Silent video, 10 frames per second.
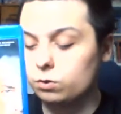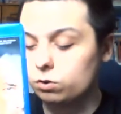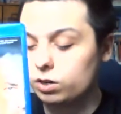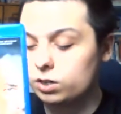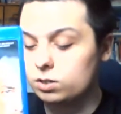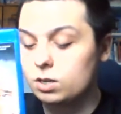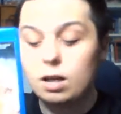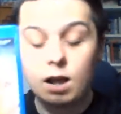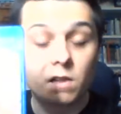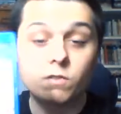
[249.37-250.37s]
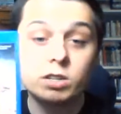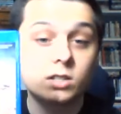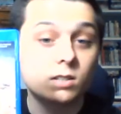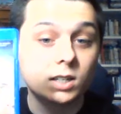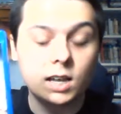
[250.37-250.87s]
one of the greats, and the
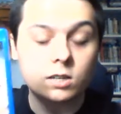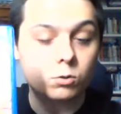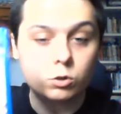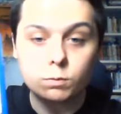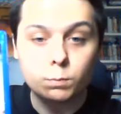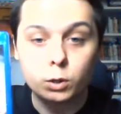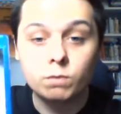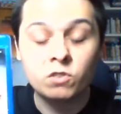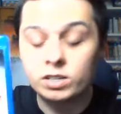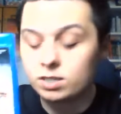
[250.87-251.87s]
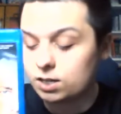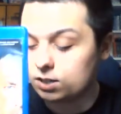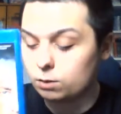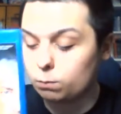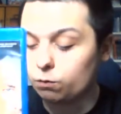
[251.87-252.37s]
rest of the cast also put in
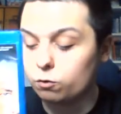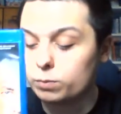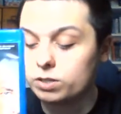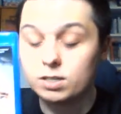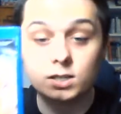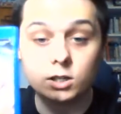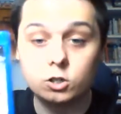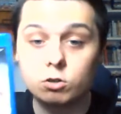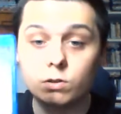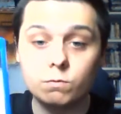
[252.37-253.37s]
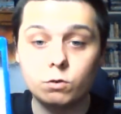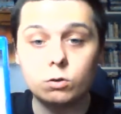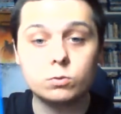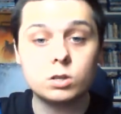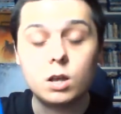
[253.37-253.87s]
fantastic performances in each of their
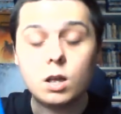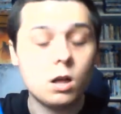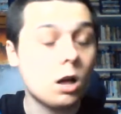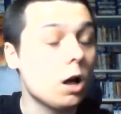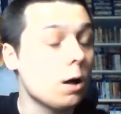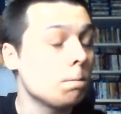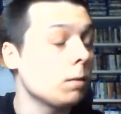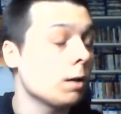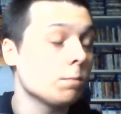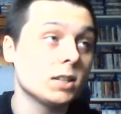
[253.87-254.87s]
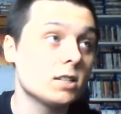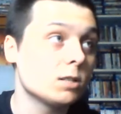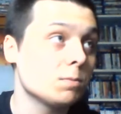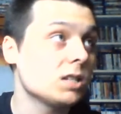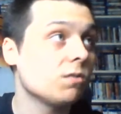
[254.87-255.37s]
roles. I'm
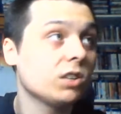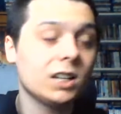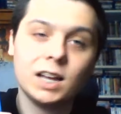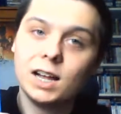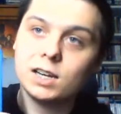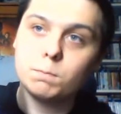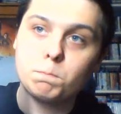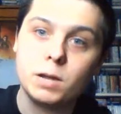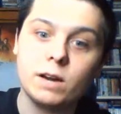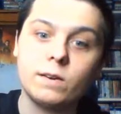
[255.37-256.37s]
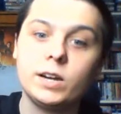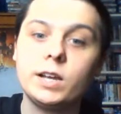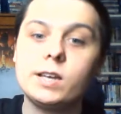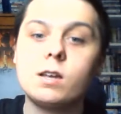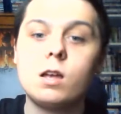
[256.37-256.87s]
thinking specifically Halle
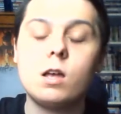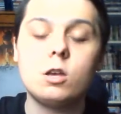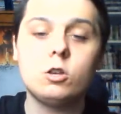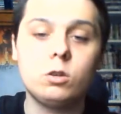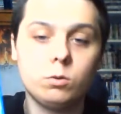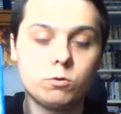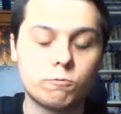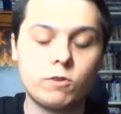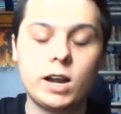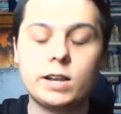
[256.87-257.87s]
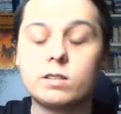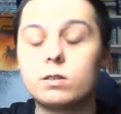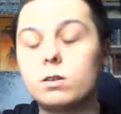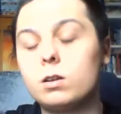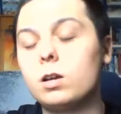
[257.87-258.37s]
Berry, Hugh
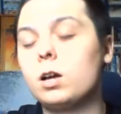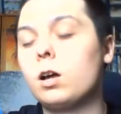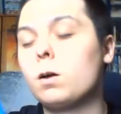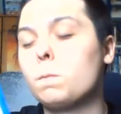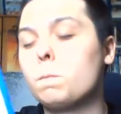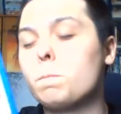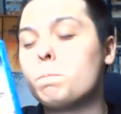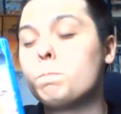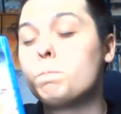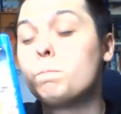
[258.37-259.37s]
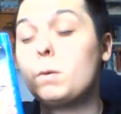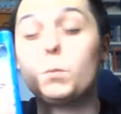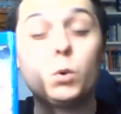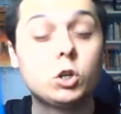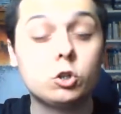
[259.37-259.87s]
Grant,
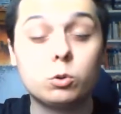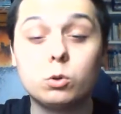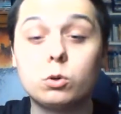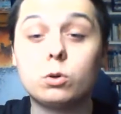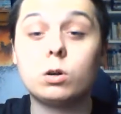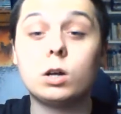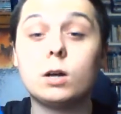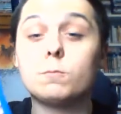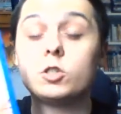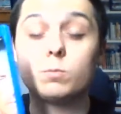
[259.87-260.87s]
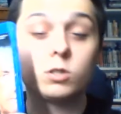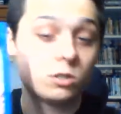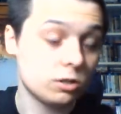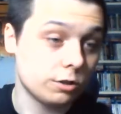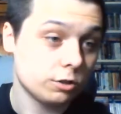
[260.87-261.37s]
Ben Whishaw, Jim
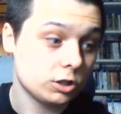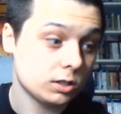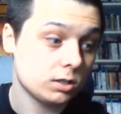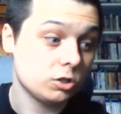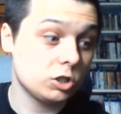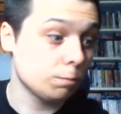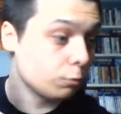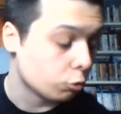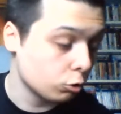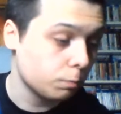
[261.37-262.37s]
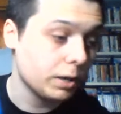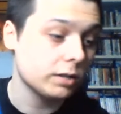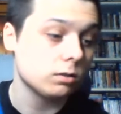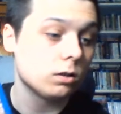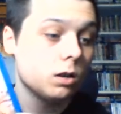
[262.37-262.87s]
Sturgess, Jim
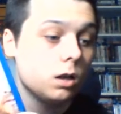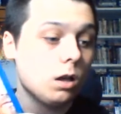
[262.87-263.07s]
Broadbent,